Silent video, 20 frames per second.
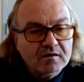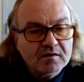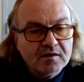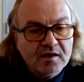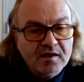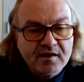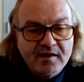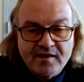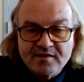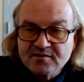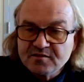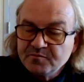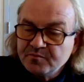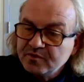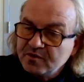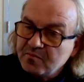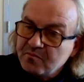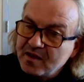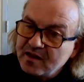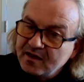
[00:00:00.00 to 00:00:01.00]
There hasn't
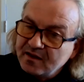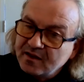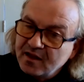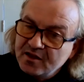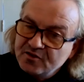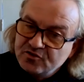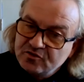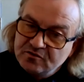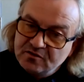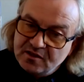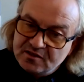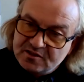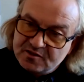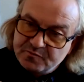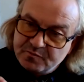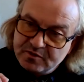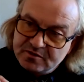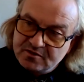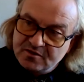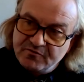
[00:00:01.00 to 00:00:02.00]
been a medication that
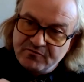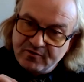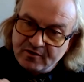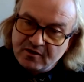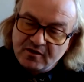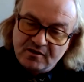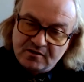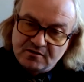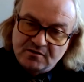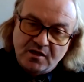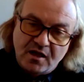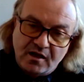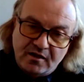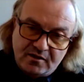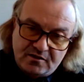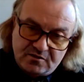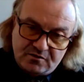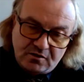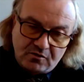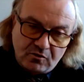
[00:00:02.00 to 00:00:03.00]
specifically
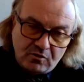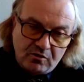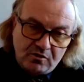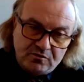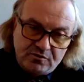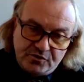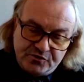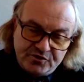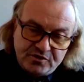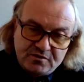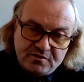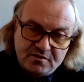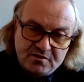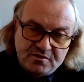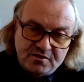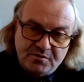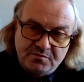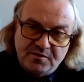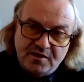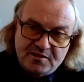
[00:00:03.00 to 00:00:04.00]
targets the cholinergic
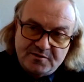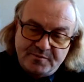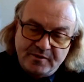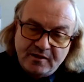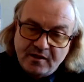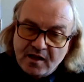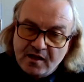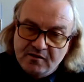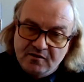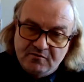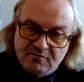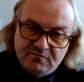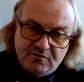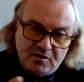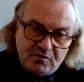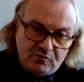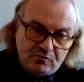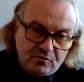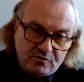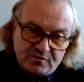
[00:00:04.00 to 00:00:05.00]
system. That's been kind of
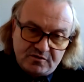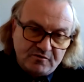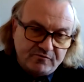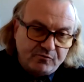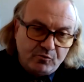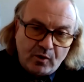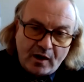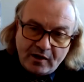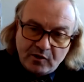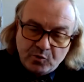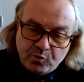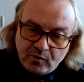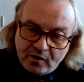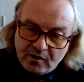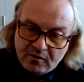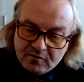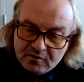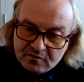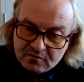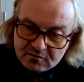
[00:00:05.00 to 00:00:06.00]
the elusive white
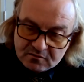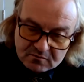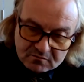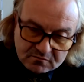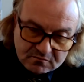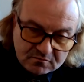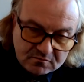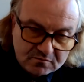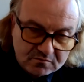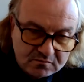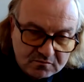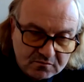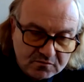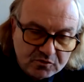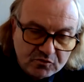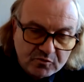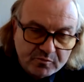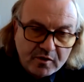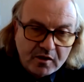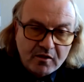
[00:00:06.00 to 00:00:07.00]
whale in
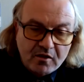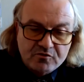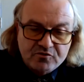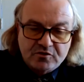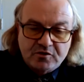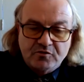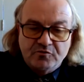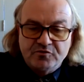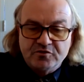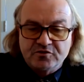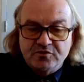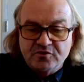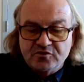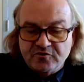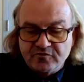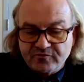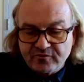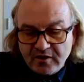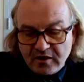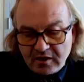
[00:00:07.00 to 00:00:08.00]
neurobiological research
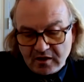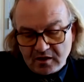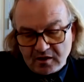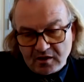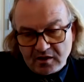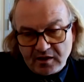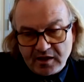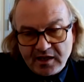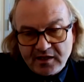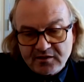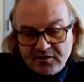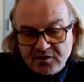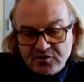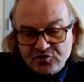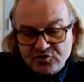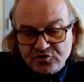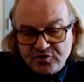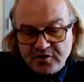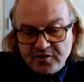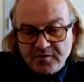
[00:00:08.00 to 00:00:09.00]
of
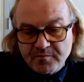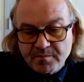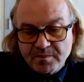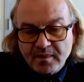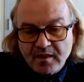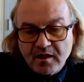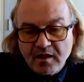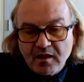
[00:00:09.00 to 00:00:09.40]
ADHD.